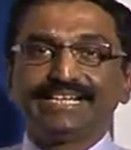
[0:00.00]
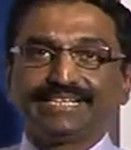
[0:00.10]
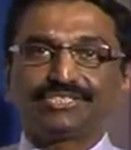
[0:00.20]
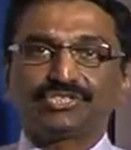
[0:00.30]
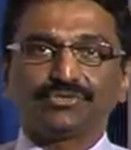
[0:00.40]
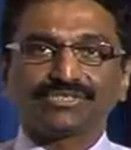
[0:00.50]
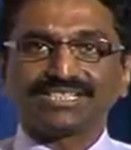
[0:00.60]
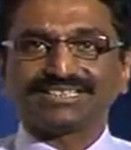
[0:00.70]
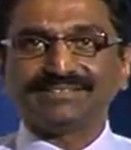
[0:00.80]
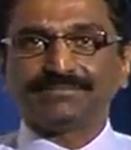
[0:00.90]
ratio is
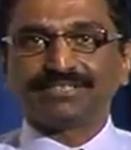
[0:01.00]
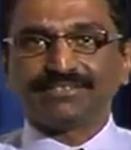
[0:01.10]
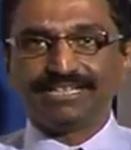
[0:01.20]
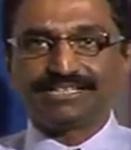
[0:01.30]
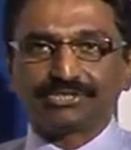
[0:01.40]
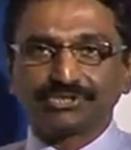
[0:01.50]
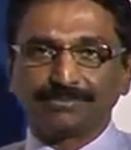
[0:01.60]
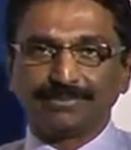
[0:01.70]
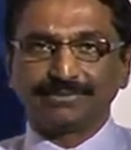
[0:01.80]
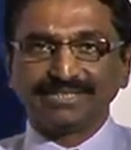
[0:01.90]
nothing but a relationship
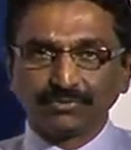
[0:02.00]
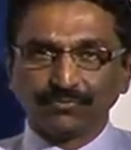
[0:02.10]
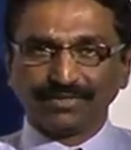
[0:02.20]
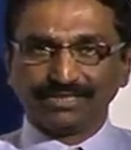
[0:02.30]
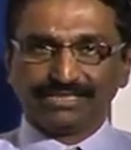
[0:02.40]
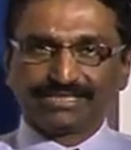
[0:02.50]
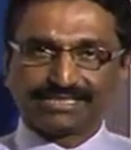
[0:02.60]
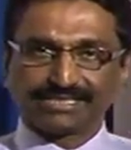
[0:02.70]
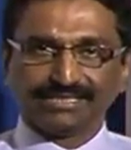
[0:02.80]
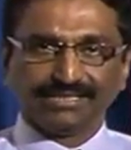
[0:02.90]
between two
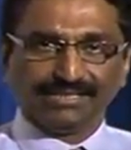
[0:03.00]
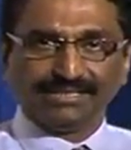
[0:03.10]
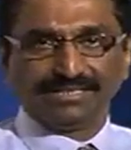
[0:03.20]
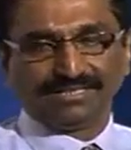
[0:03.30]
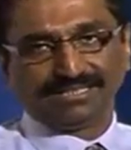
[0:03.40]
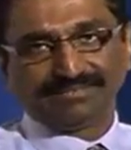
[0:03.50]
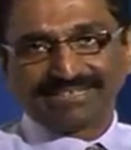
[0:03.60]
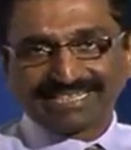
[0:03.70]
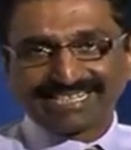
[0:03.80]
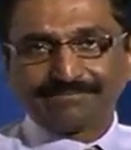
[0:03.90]
figures. When
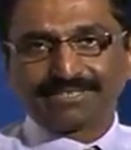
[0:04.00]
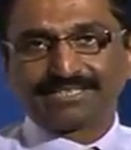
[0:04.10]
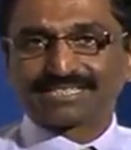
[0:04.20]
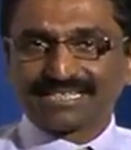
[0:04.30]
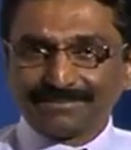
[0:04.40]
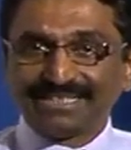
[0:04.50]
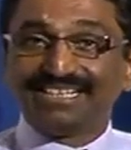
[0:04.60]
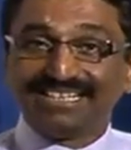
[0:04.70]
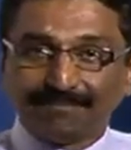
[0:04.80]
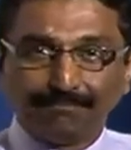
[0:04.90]
I say figures, I
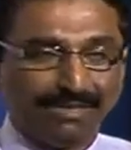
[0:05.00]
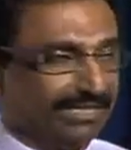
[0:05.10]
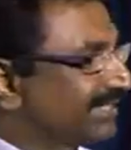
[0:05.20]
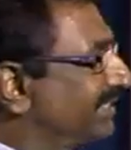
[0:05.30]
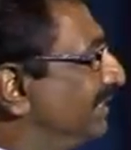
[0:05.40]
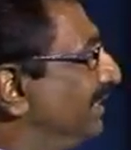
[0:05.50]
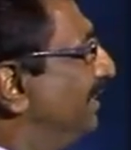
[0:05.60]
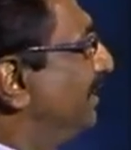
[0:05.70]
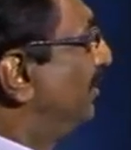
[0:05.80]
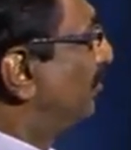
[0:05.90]
mean numbers,
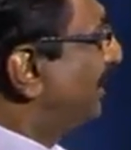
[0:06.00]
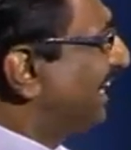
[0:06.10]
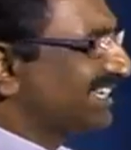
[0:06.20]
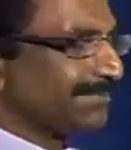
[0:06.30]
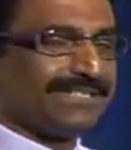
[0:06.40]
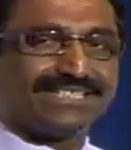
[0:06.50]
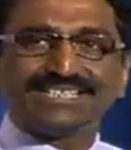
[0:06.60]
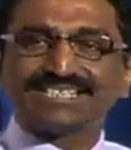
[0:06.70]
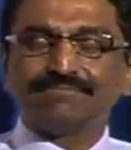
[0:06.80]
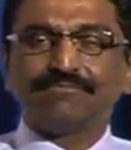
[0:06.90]
okay, expressed in
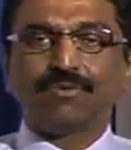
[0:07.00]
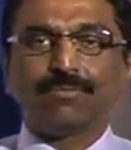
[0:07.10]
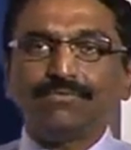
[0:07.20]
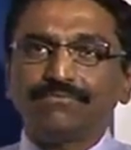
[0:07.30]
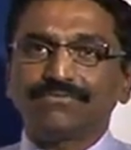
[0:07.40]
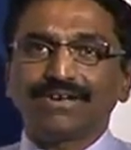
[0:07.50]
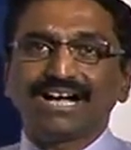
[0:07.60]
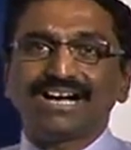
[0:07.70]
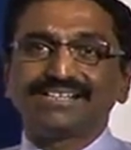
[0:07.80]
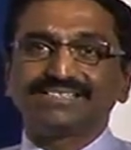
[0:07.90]
some form of
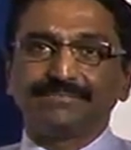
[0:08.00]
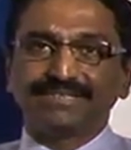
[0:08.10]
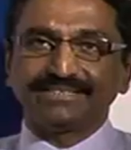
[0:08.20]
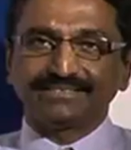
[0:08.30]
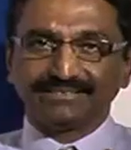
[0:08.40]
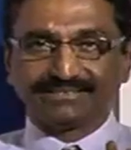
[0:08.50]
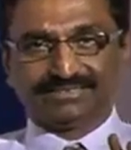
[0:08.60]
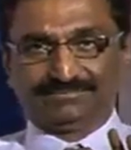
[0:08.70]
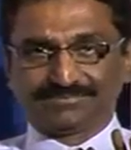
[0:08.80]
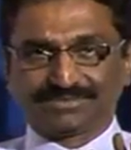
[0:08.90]
arithmetical
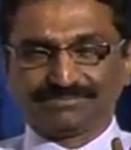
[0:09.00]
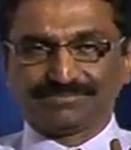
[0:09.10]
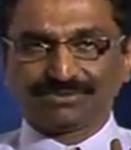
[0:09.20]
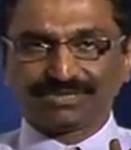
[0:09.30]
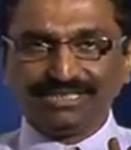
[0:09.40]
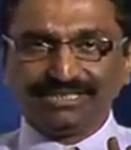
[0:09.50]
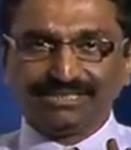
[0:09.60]
terms. Okay.